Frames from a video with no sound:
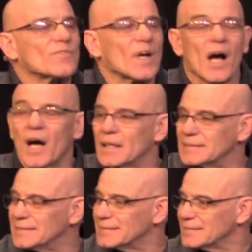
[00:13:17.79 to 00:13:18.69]
of God.
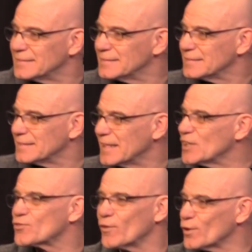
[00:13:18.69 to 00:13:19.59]

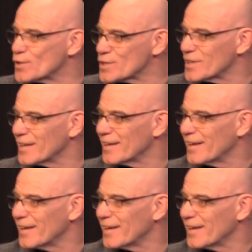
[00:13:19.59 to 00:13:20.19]
He is first.